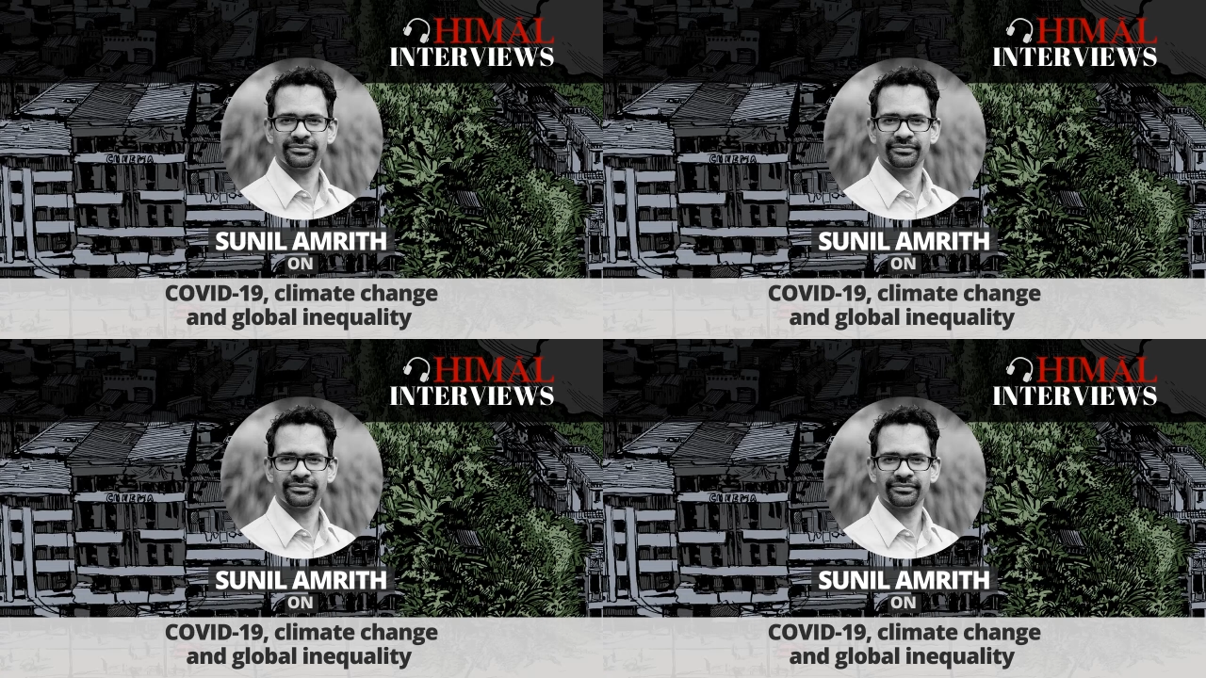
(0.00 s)

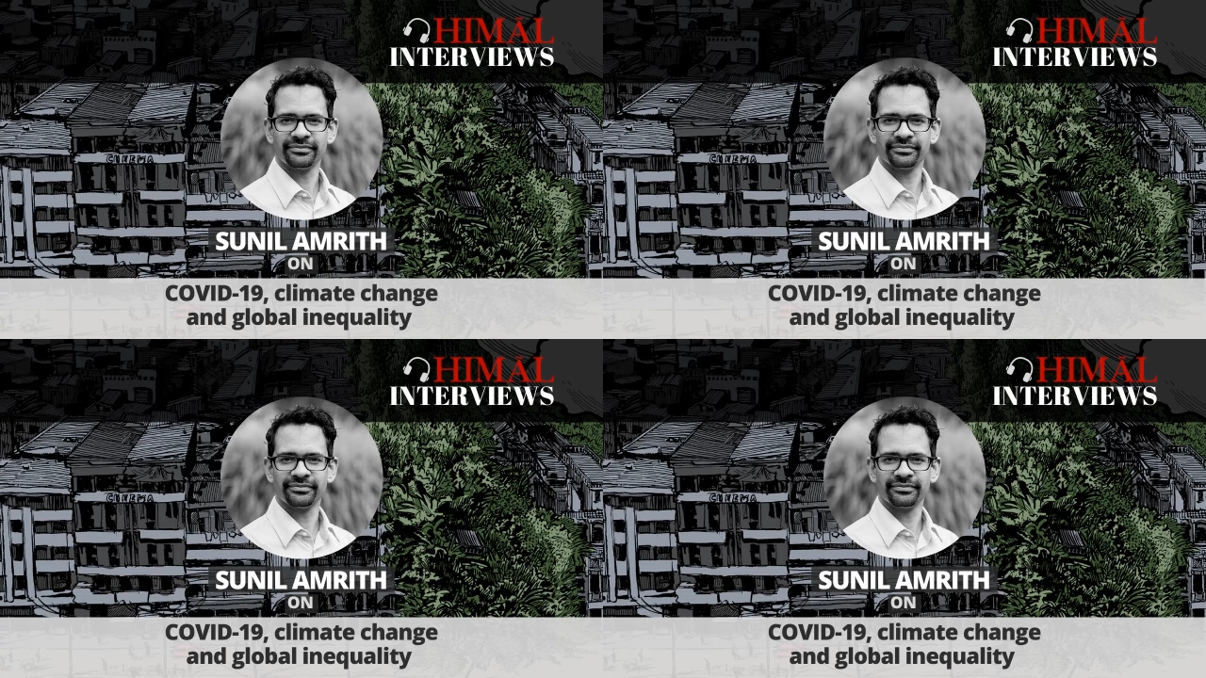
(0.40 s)

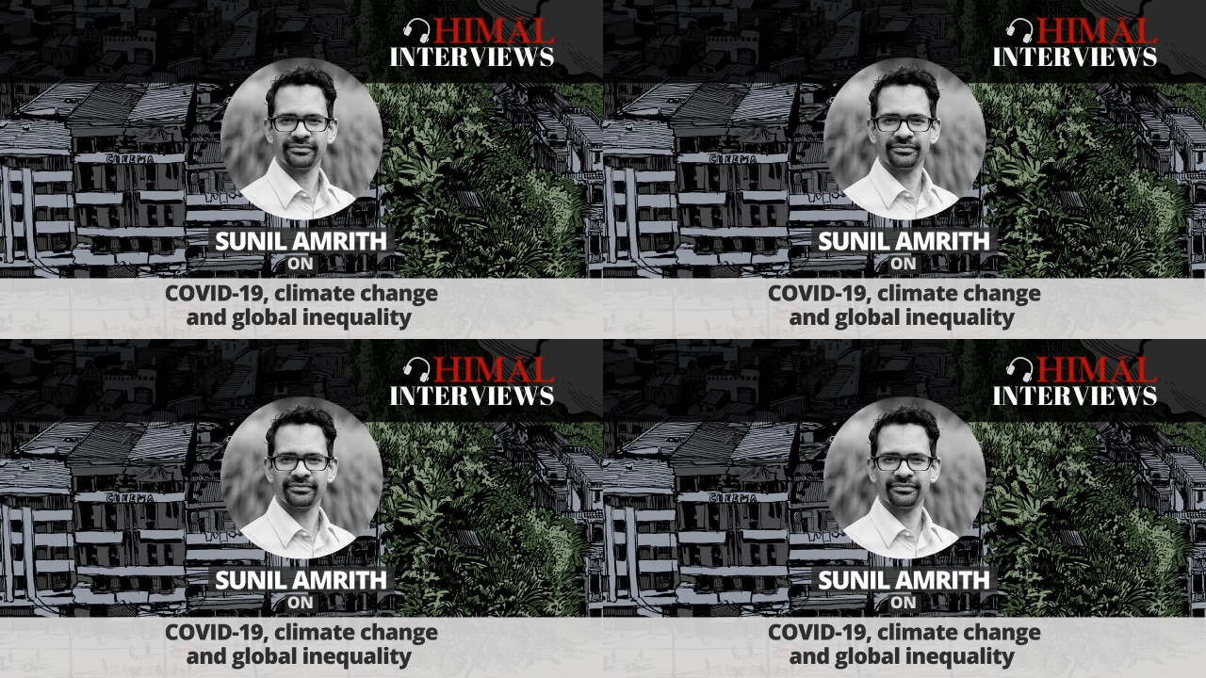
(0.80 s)

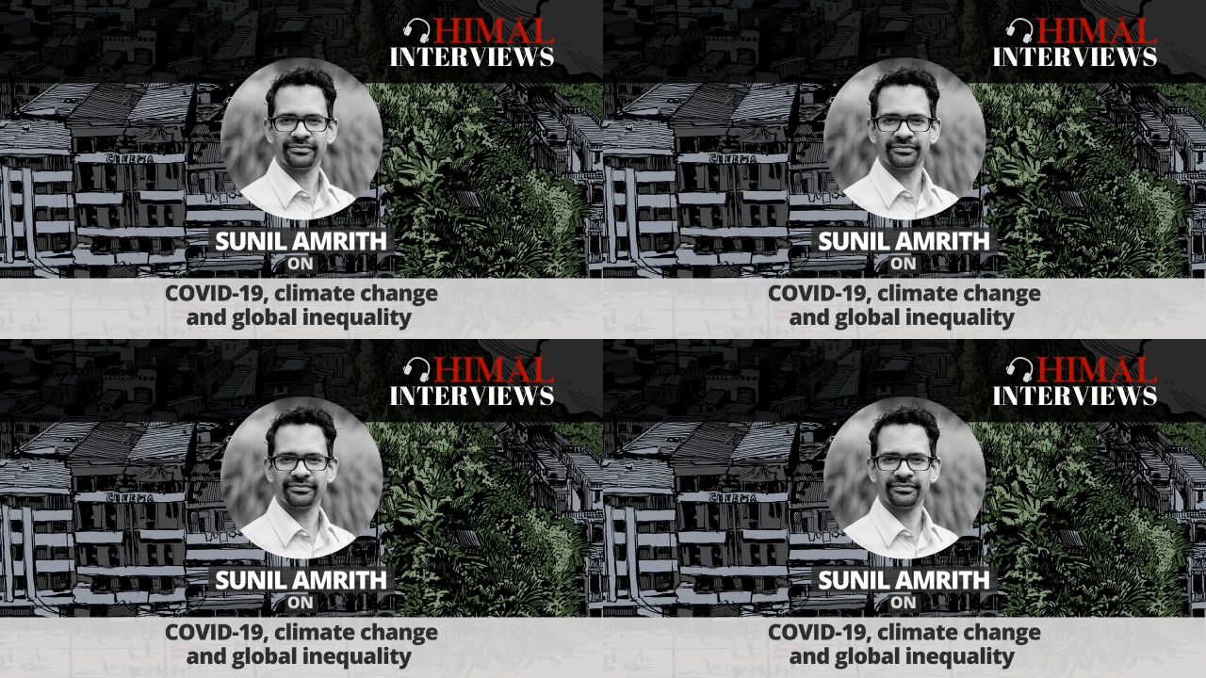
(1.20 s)

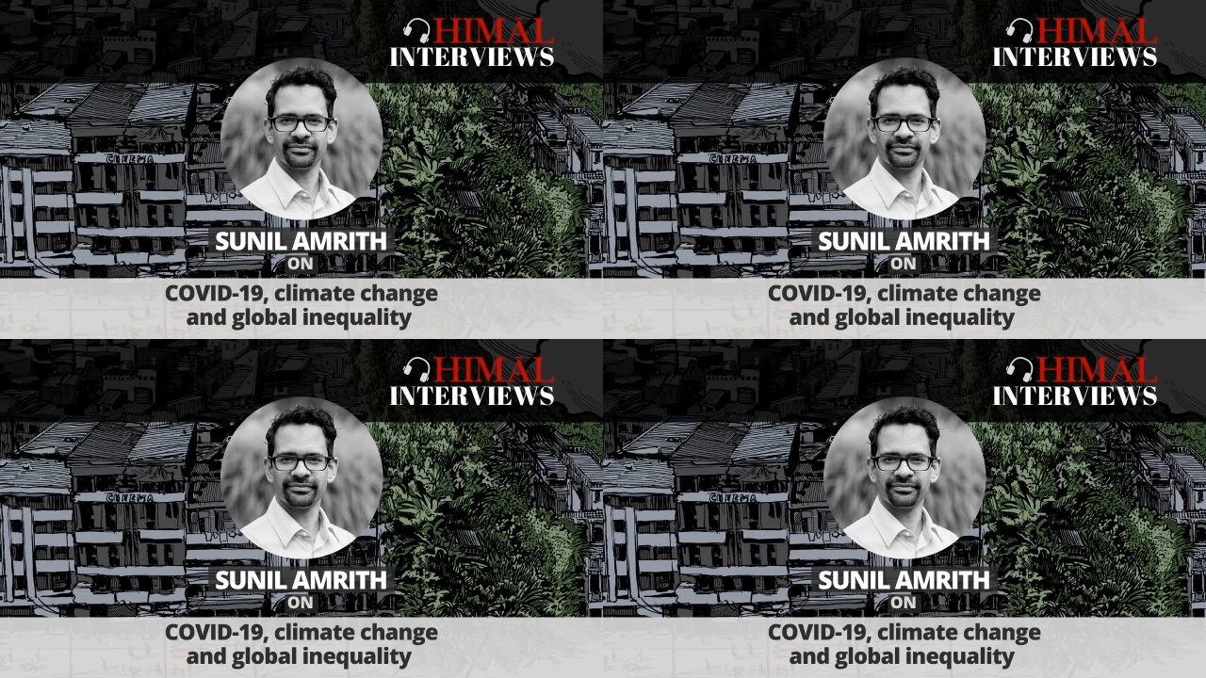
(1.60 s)

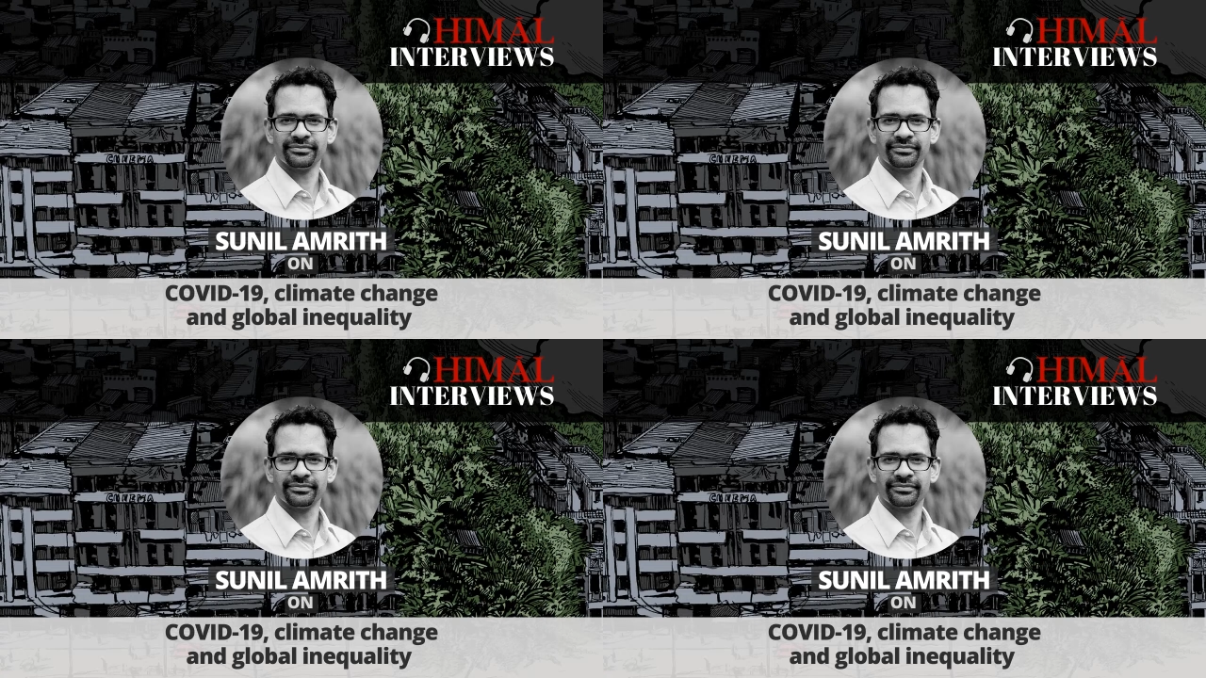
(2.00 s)

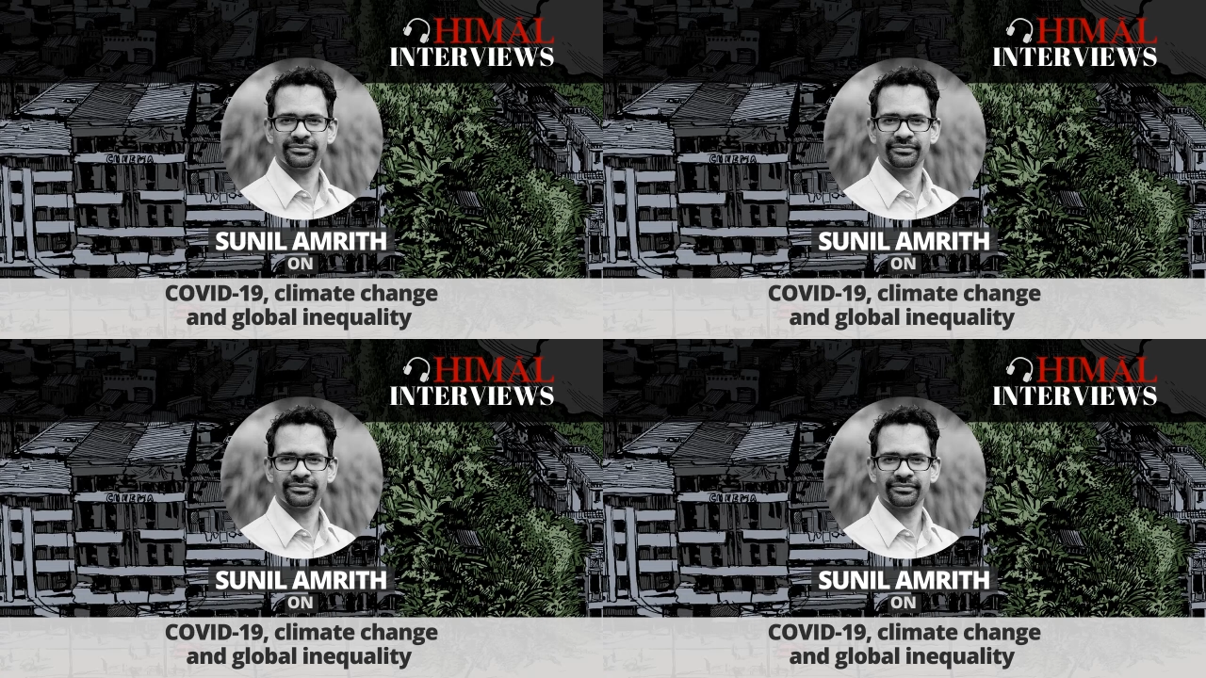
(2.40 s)

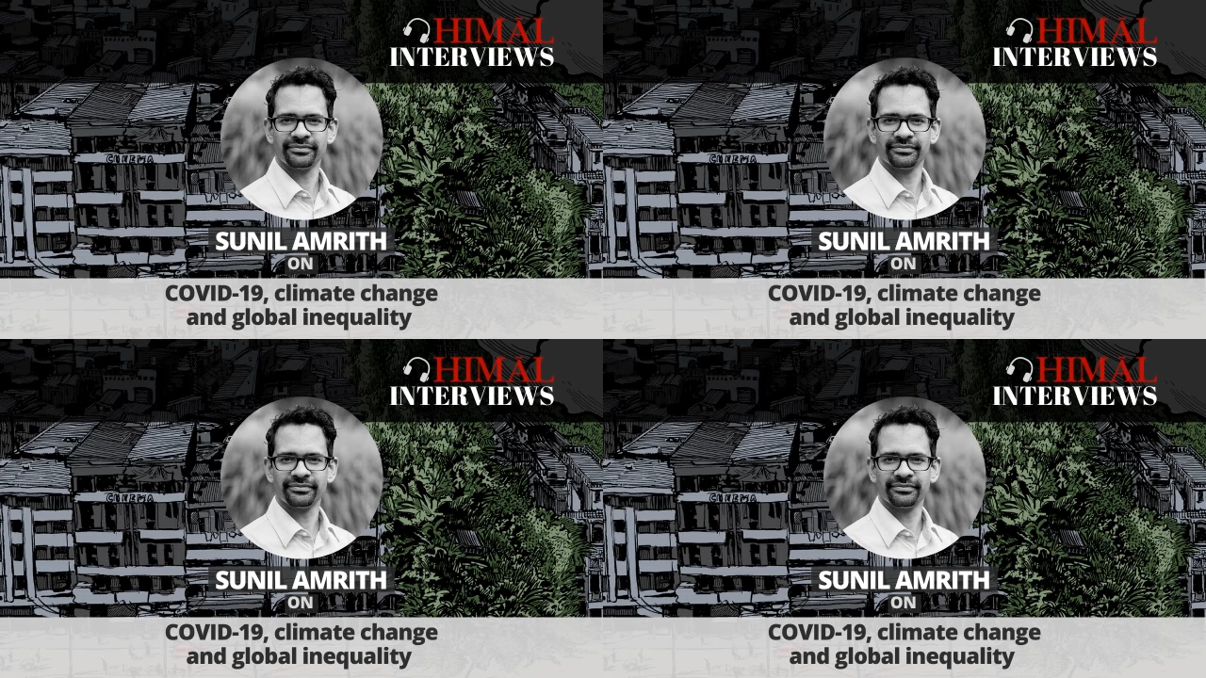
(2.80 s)
[no speech]